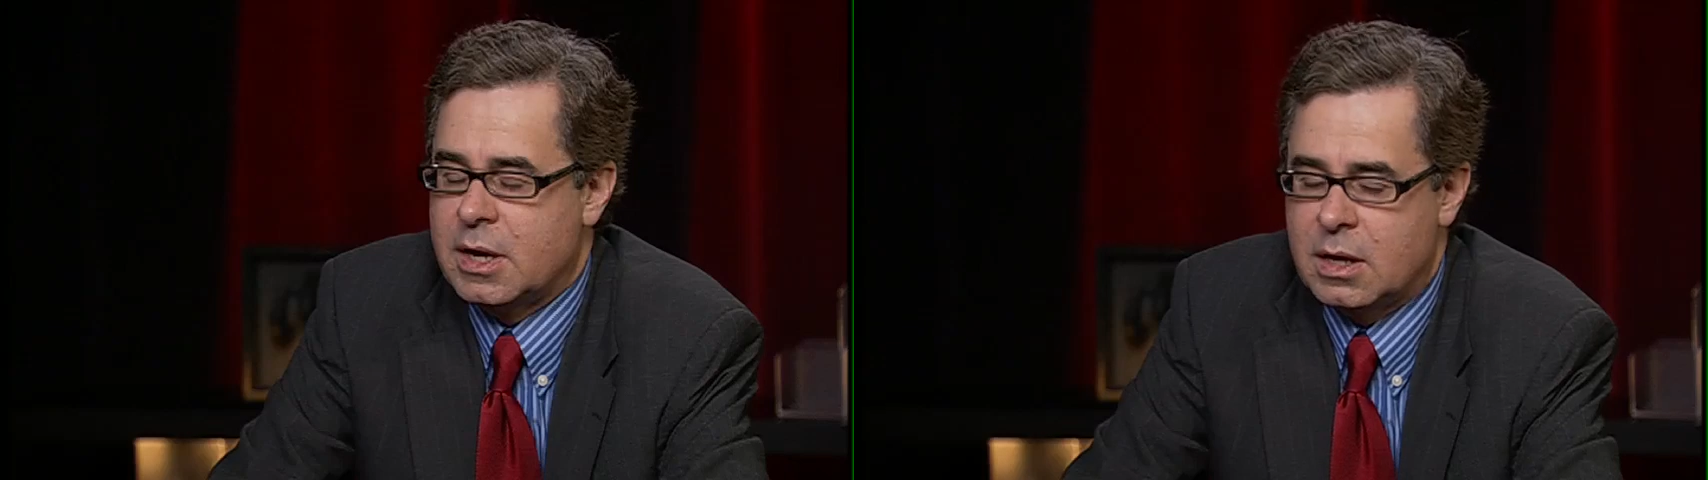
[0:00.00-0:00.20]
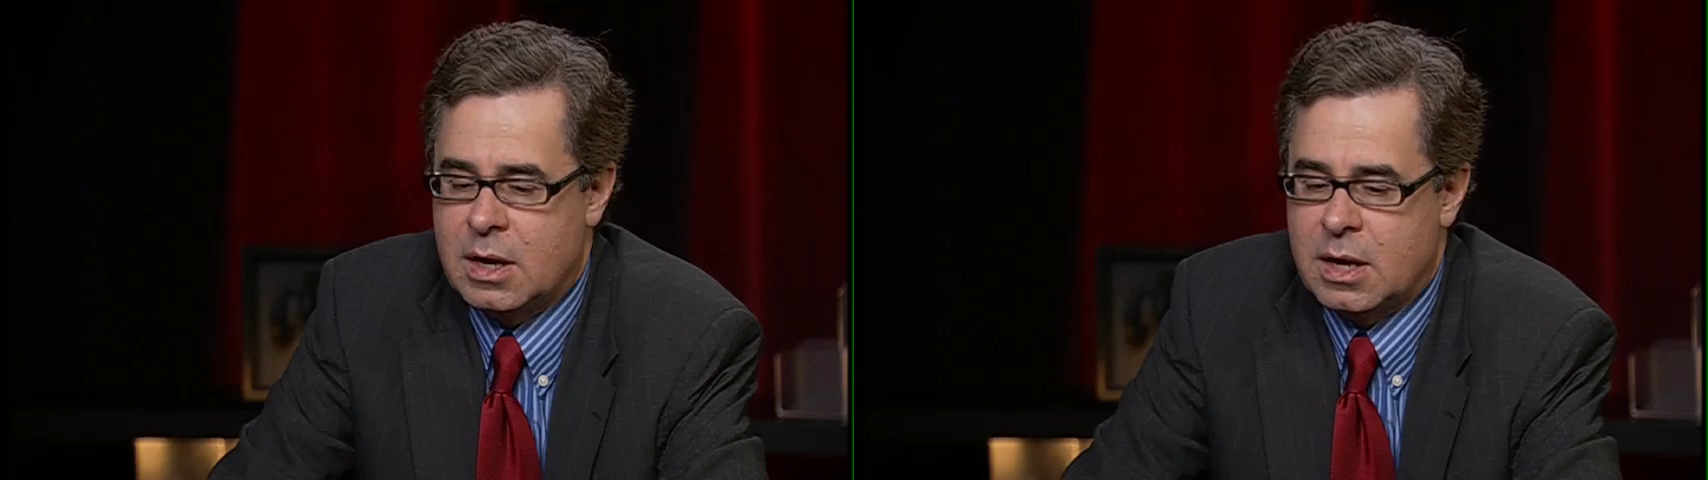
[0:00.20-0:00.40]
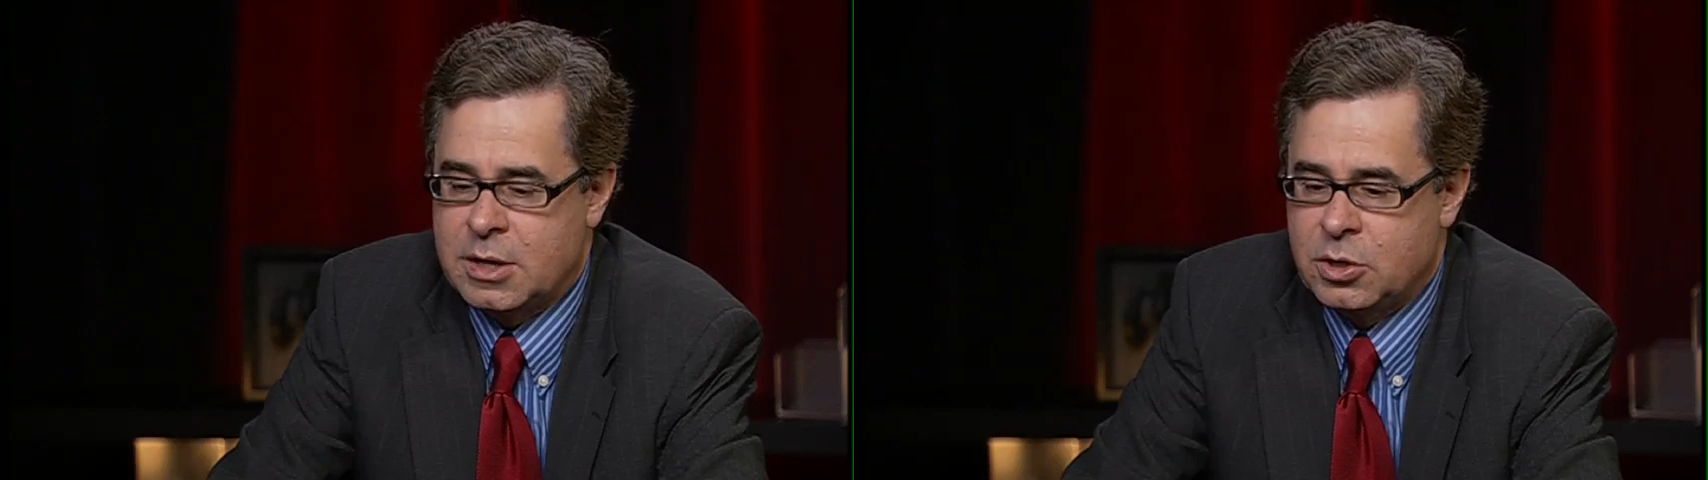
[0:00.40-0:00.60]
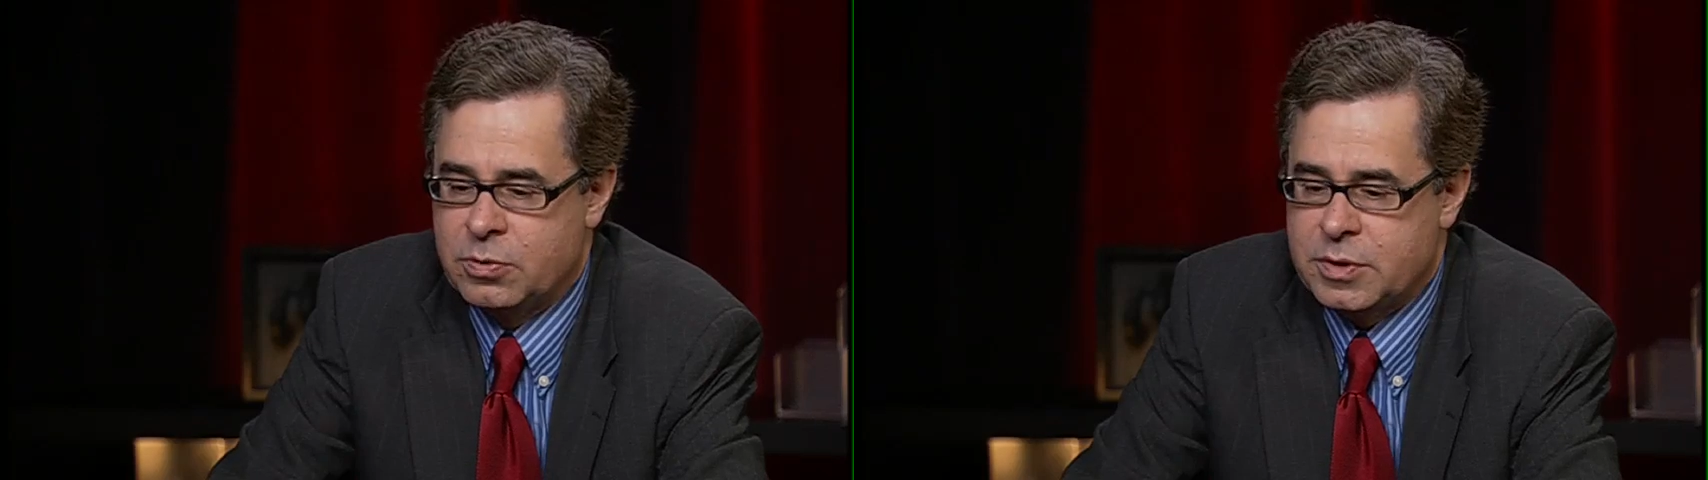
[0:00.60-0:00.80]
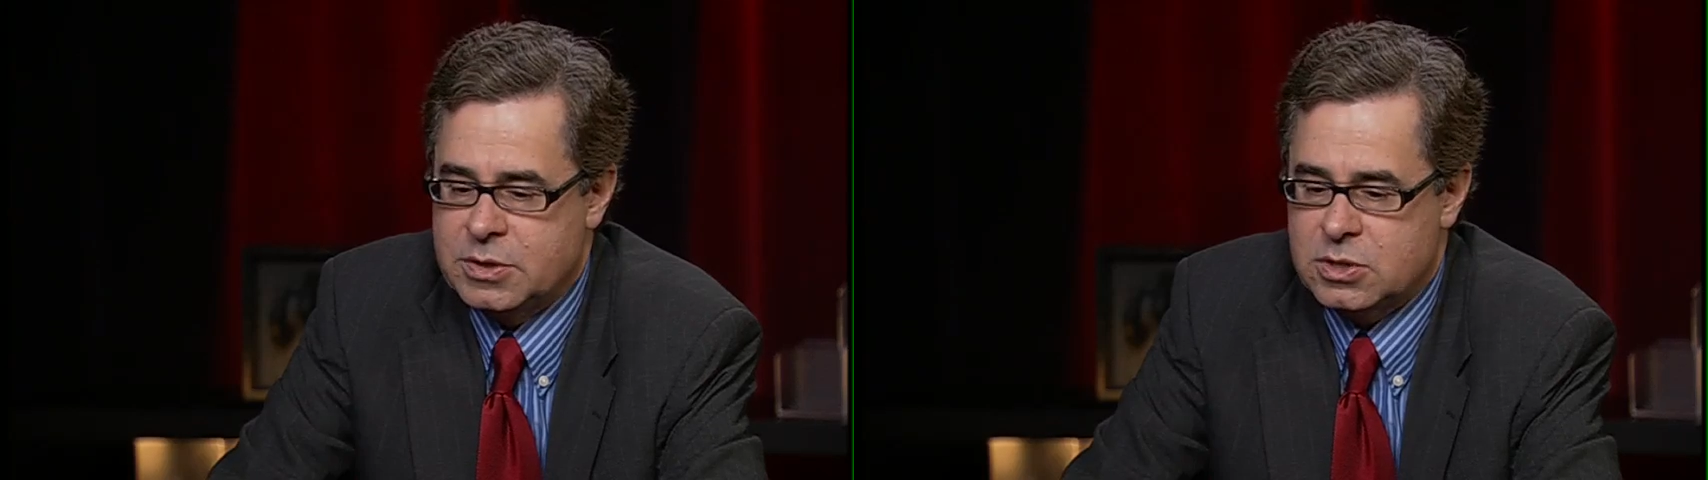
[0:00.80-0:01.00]
I, I
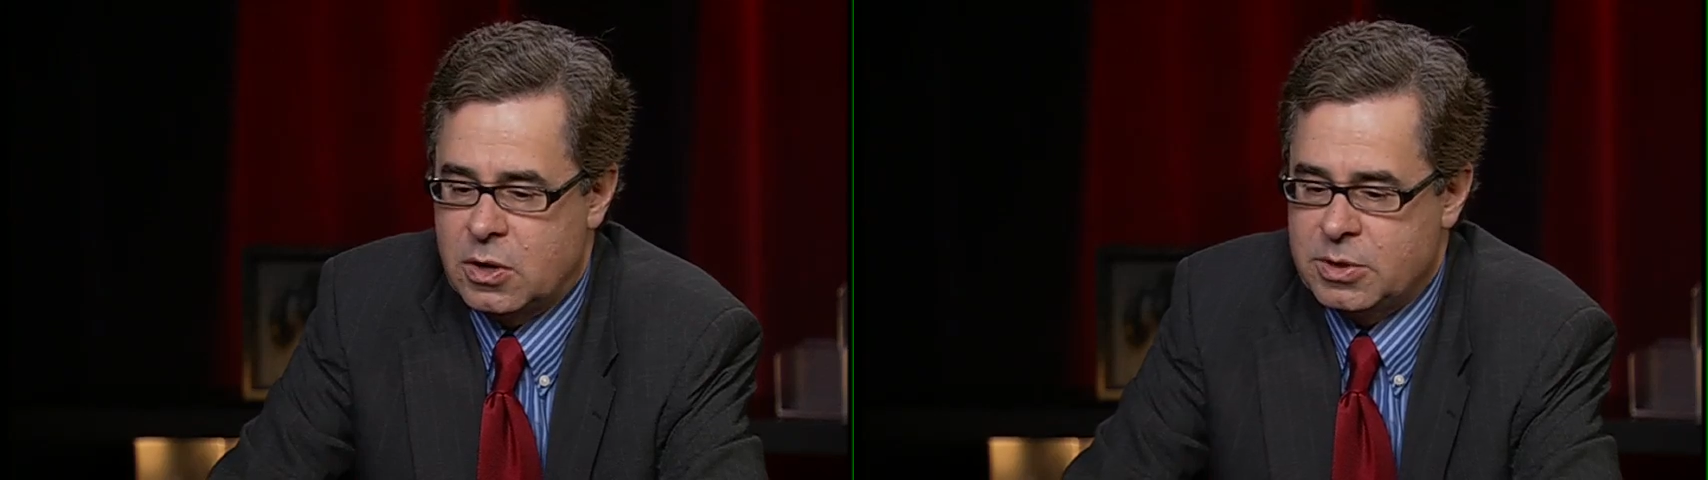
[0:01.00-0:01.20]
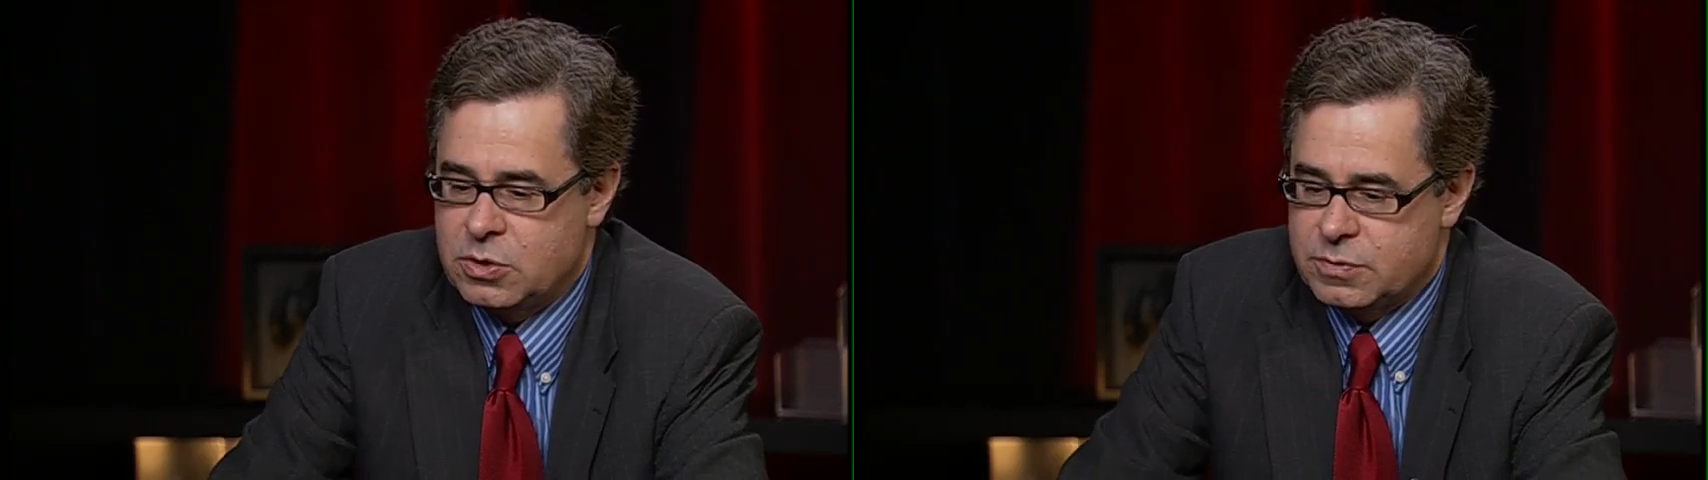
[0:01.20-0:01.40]
don't think so. I mean,